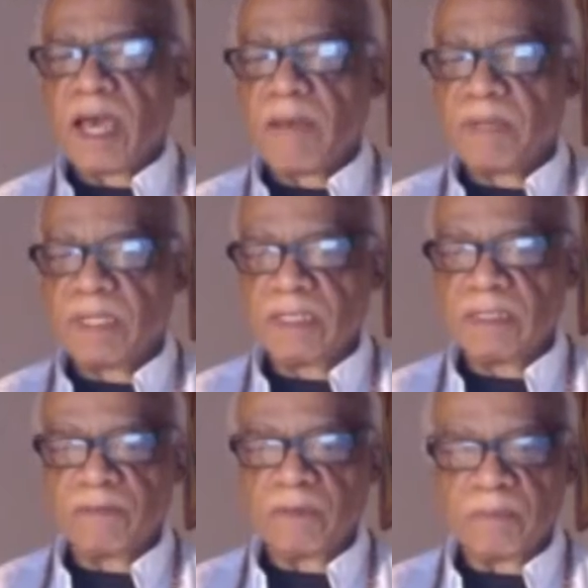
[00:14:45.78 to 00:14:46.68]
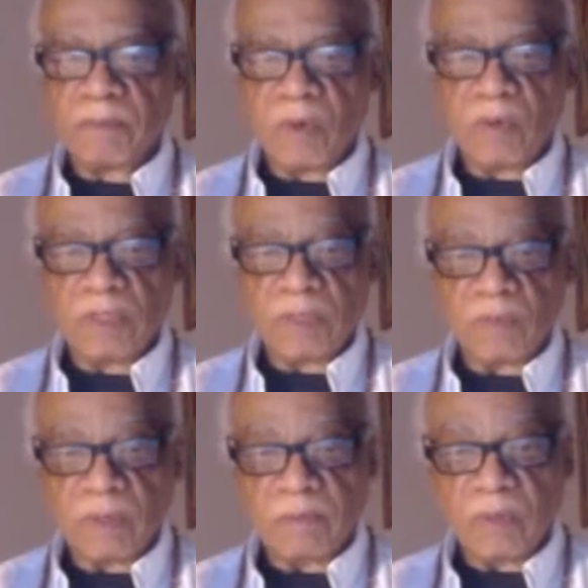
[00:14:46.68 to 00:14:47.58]
How many different modes
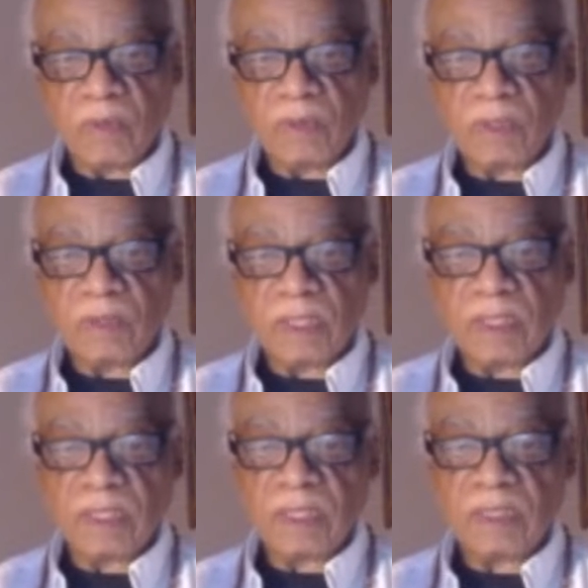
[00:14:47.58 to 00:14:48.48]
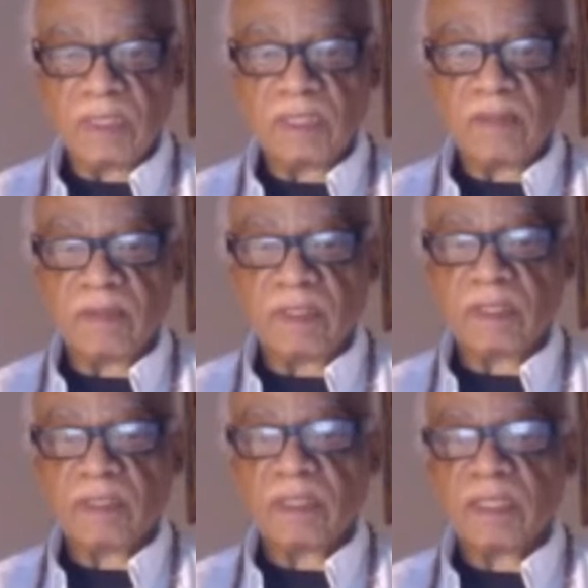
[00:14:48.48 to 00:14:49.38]
and what modes do they need to hear it
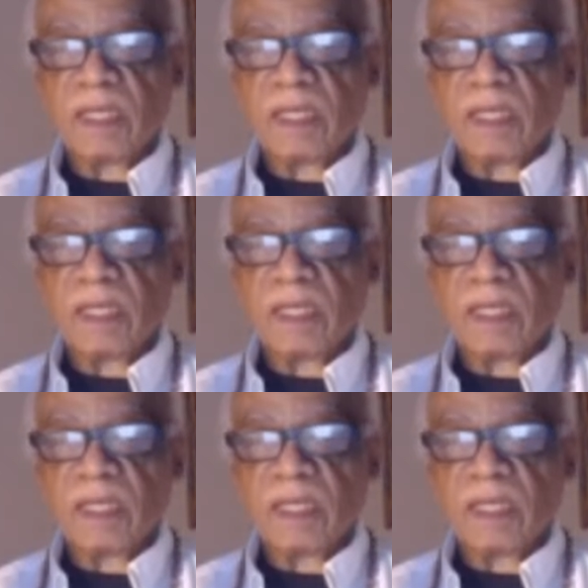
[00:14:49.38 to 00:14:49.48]
in?